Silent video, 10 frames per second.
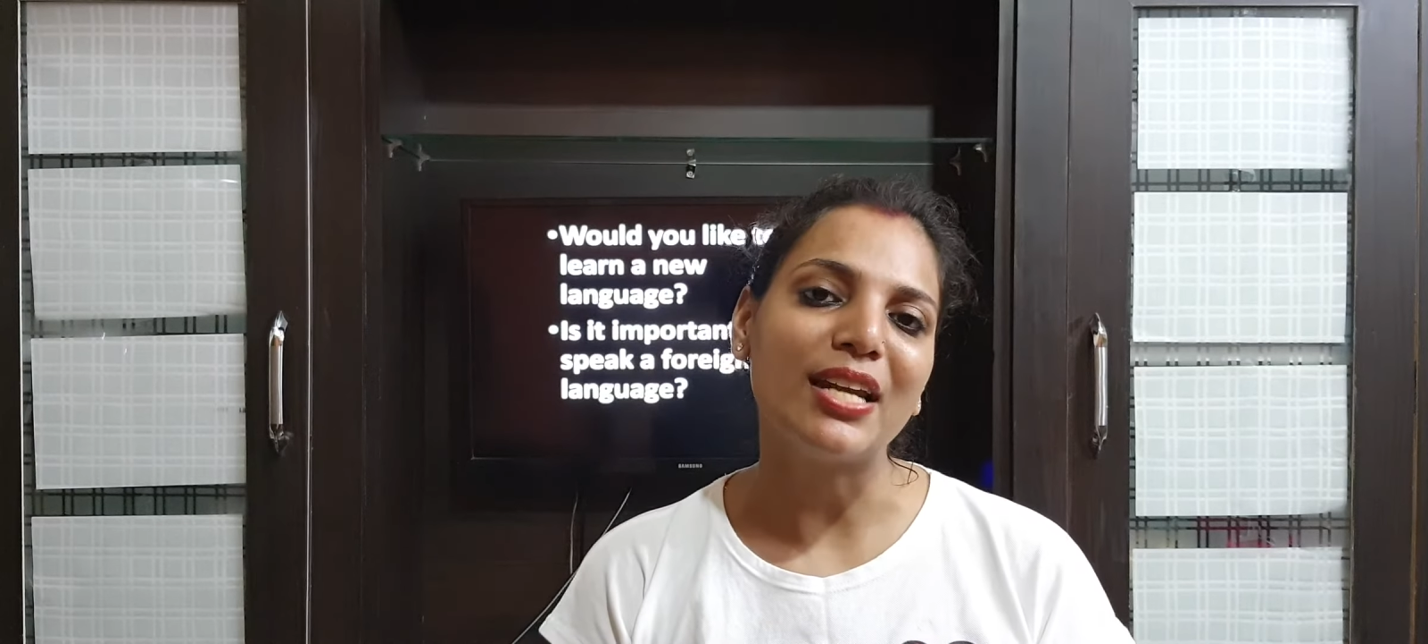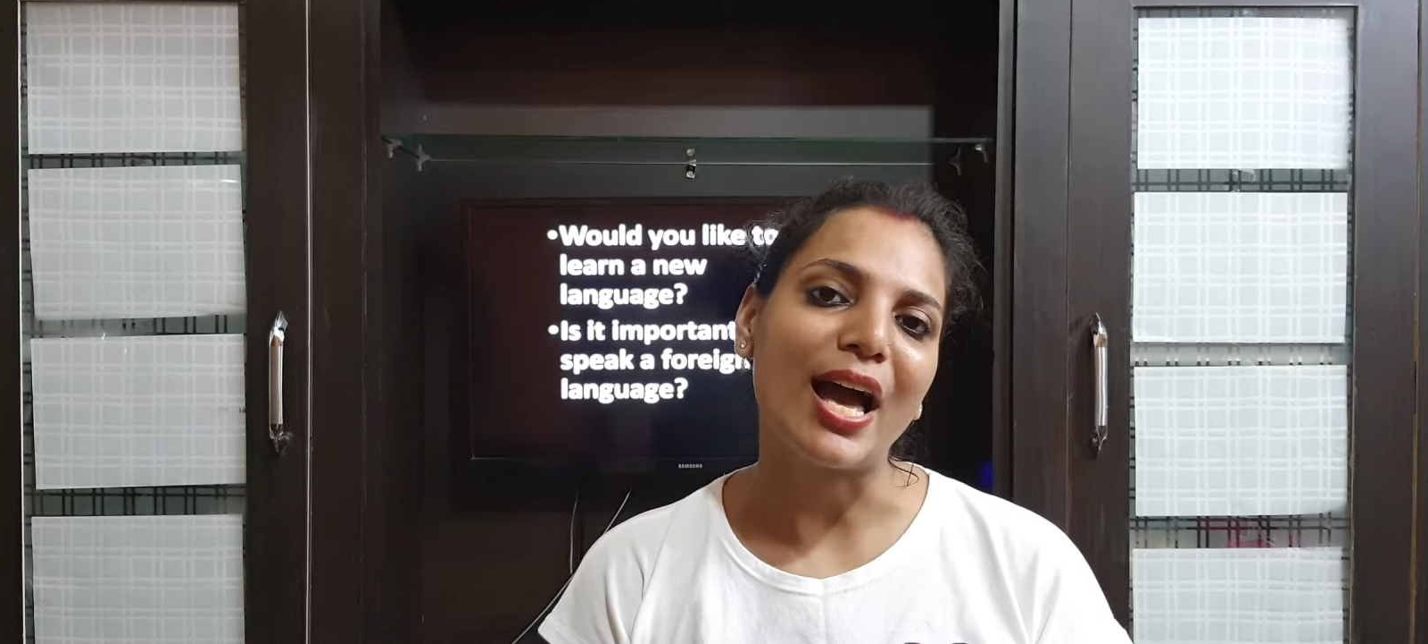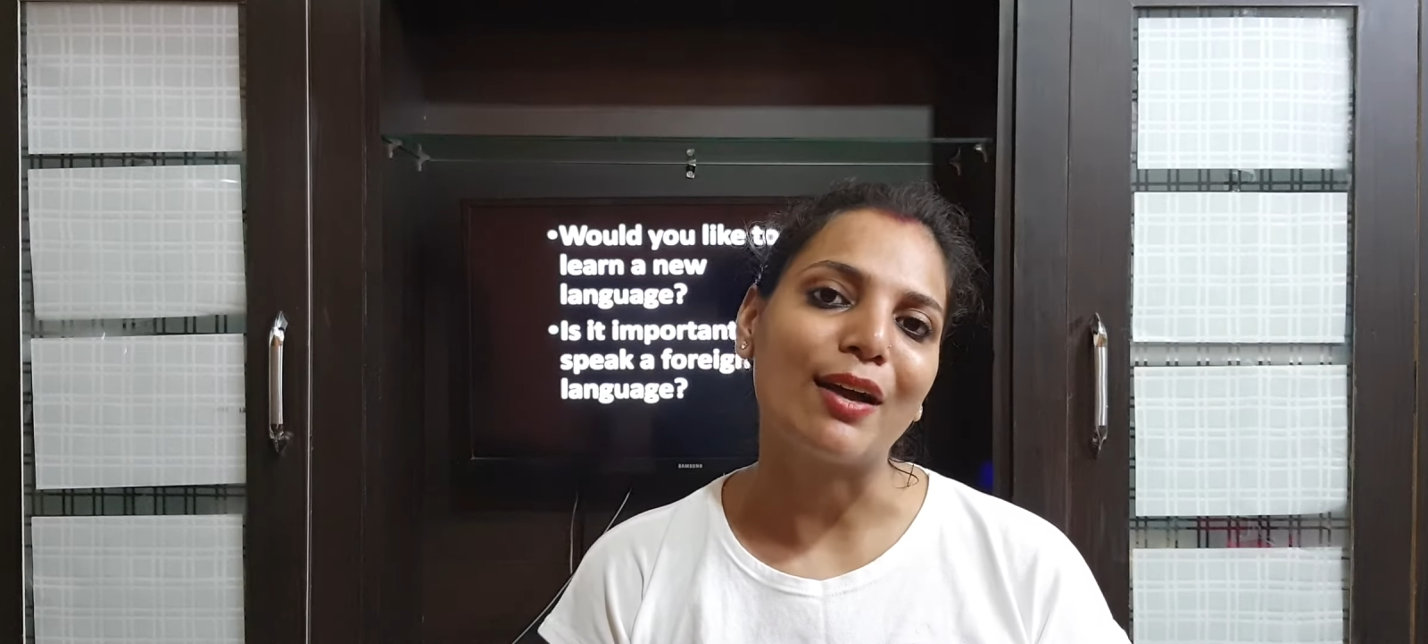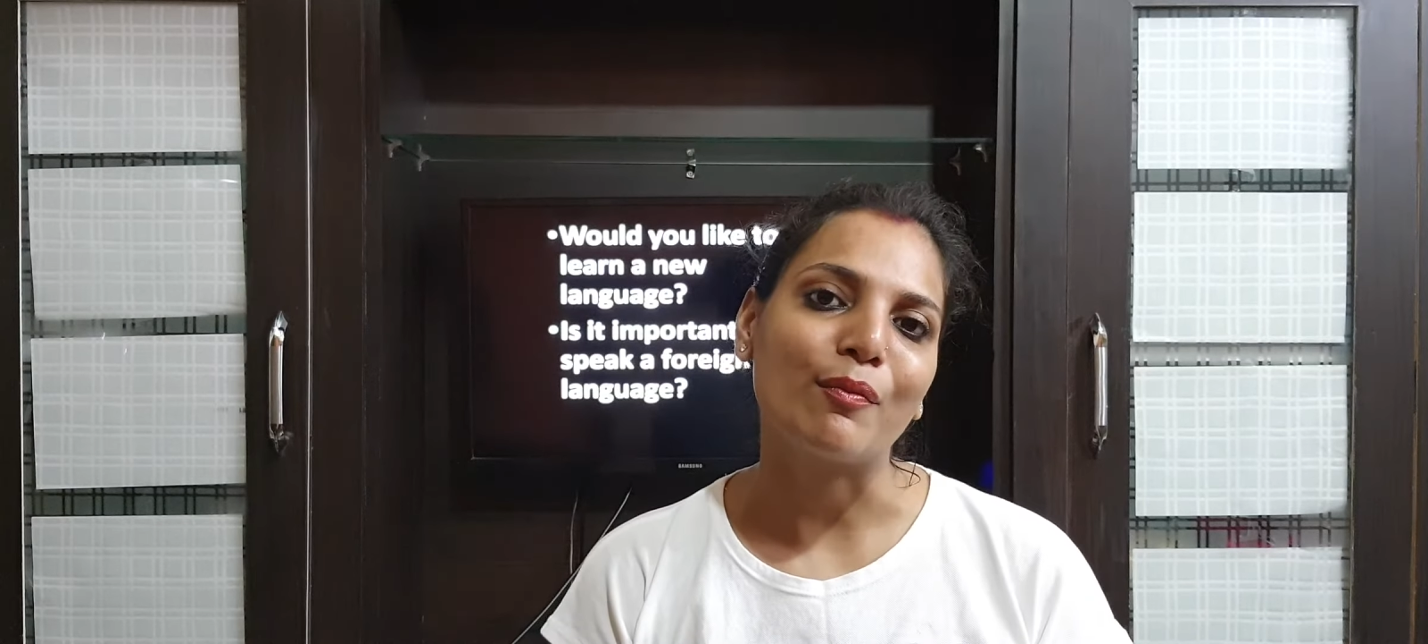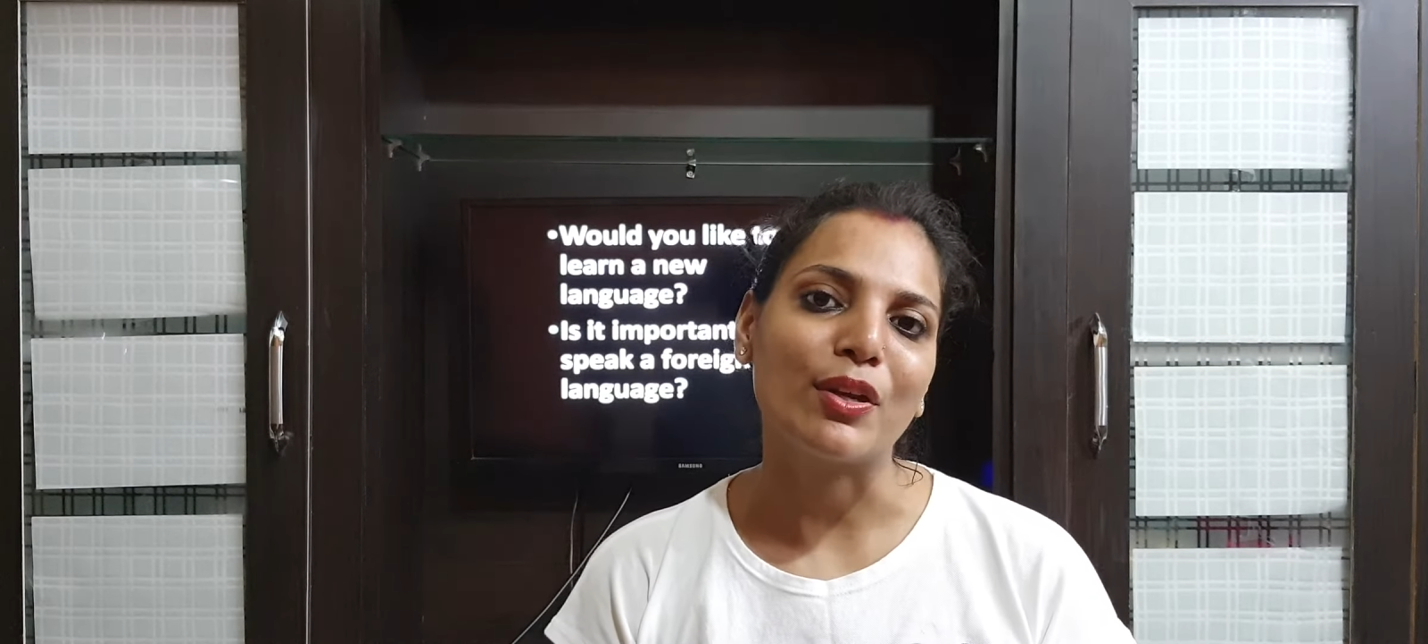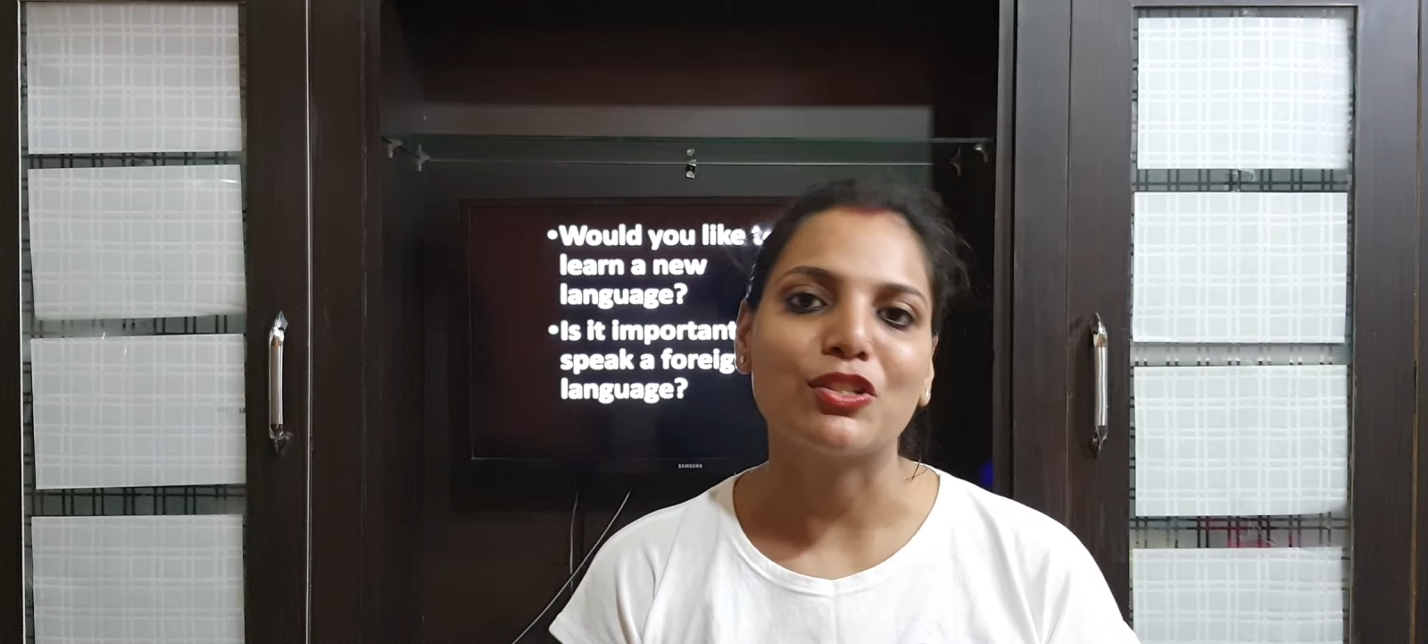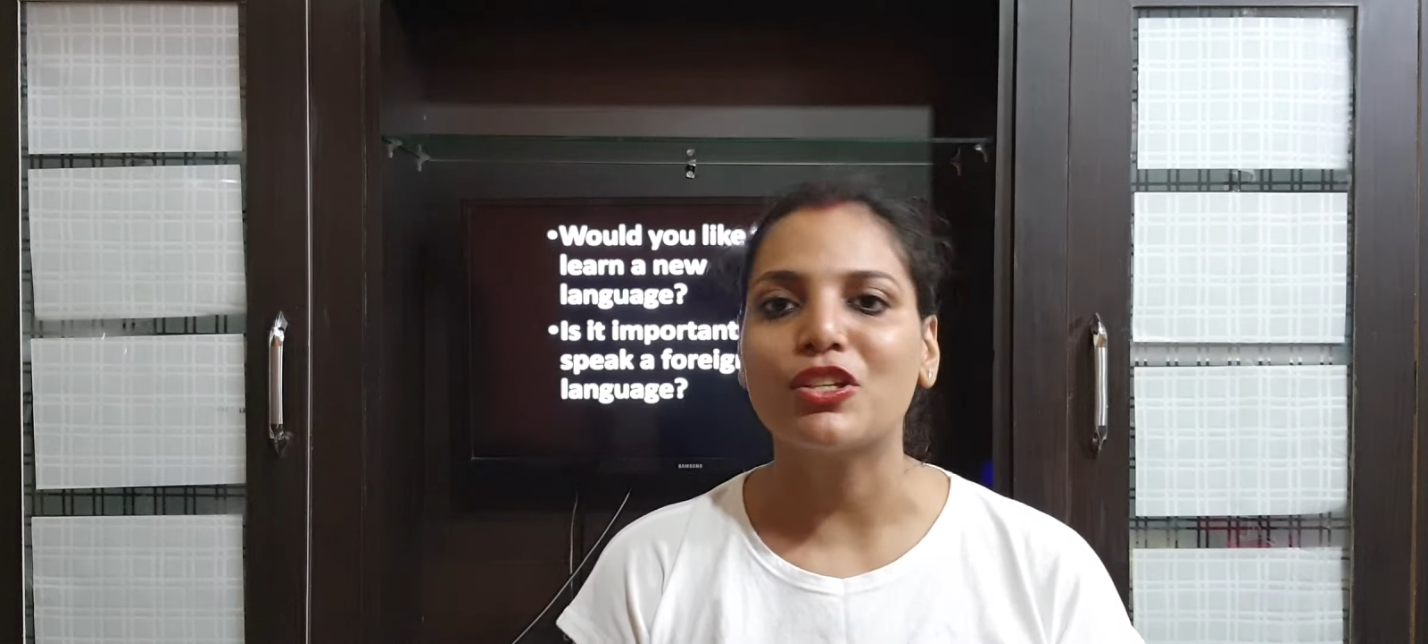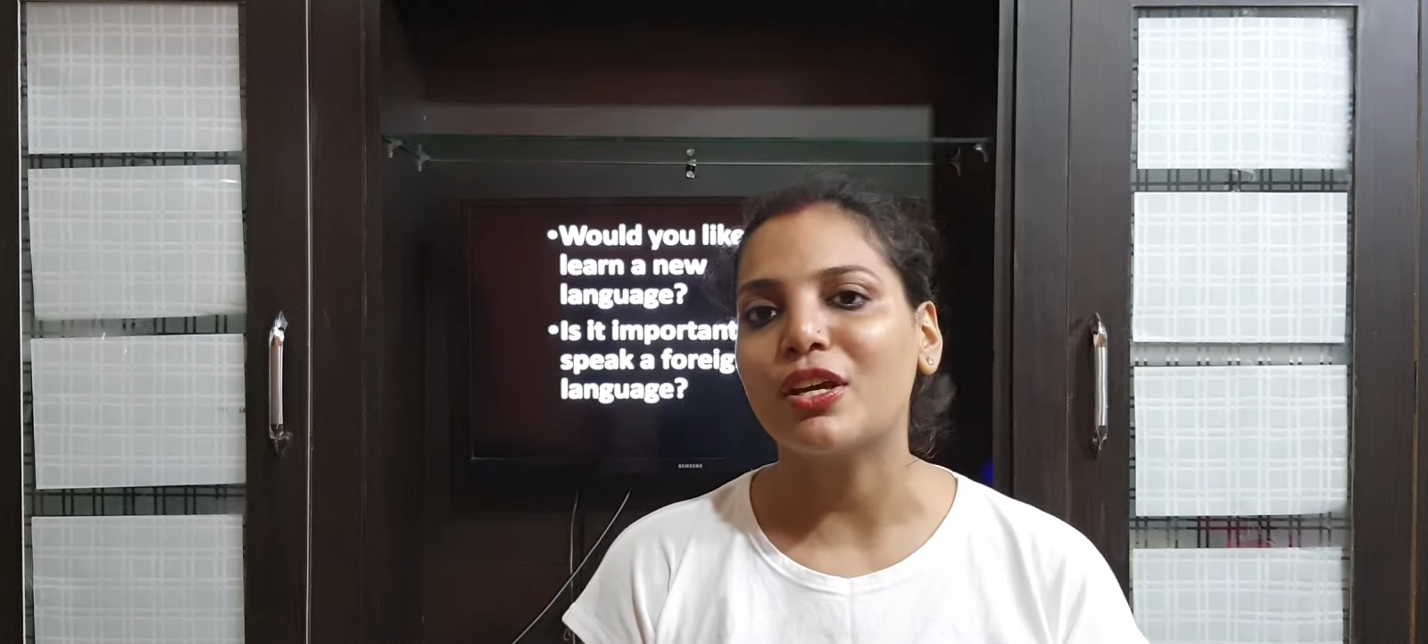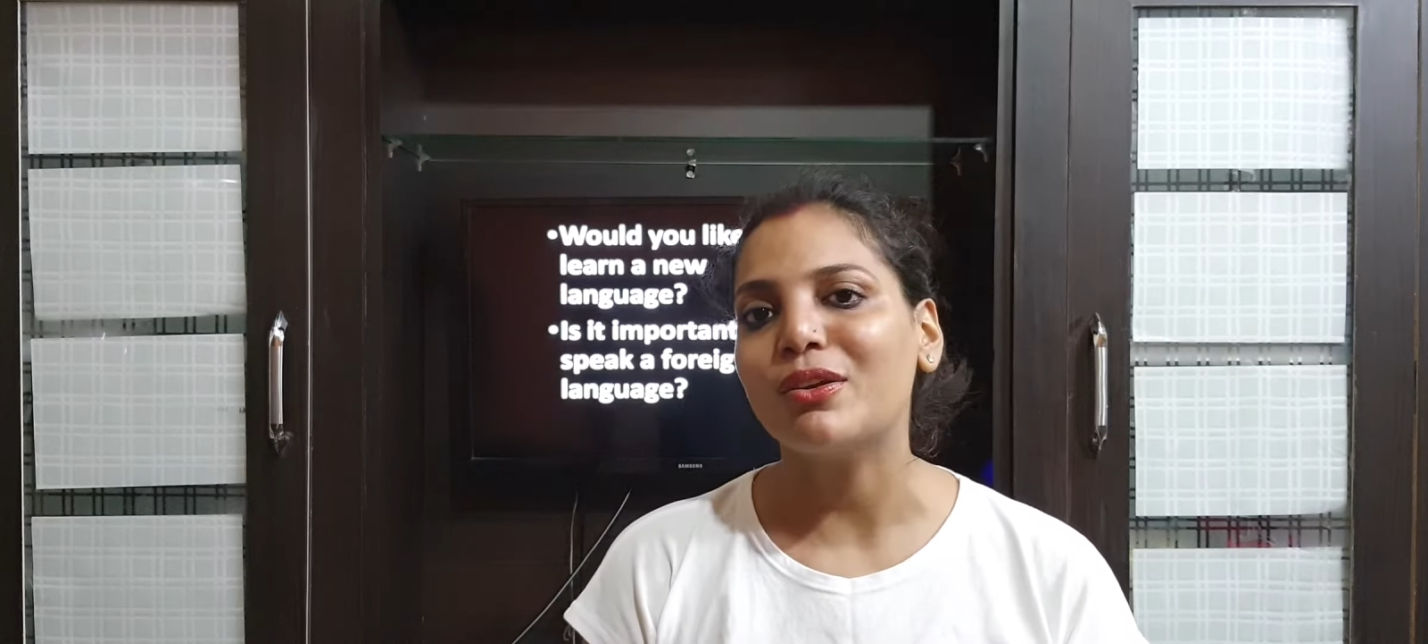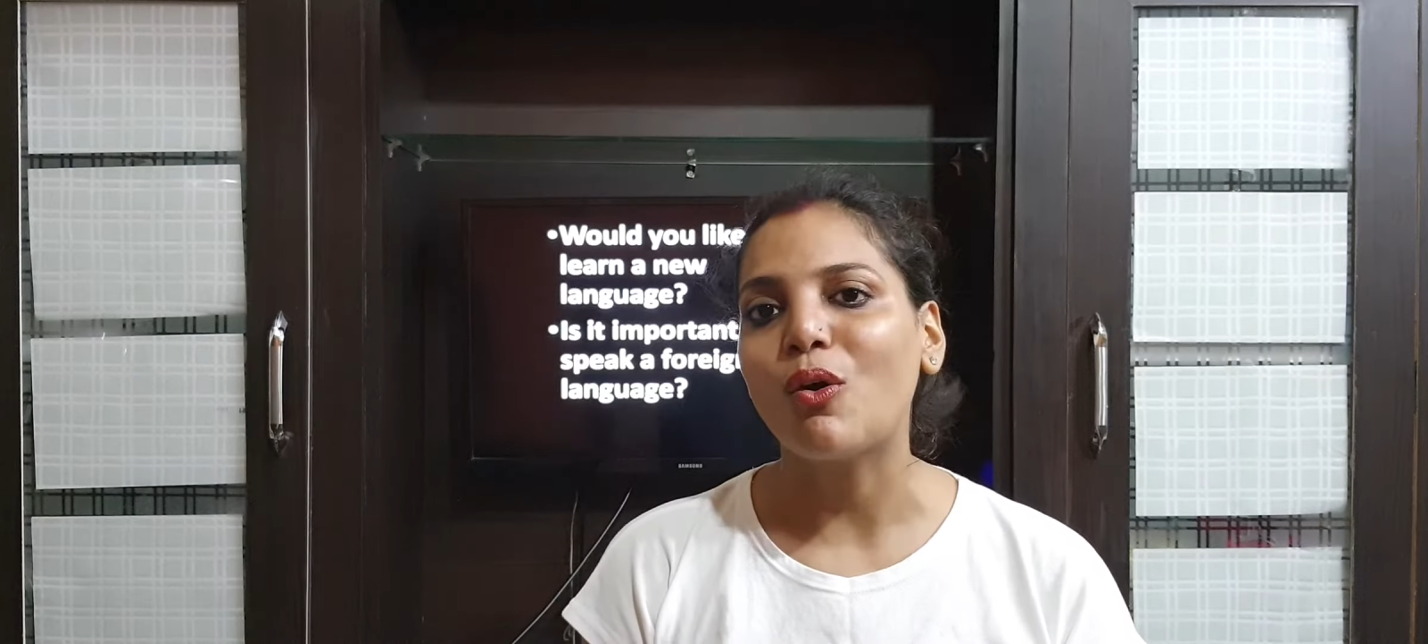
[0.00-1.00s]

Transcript: language can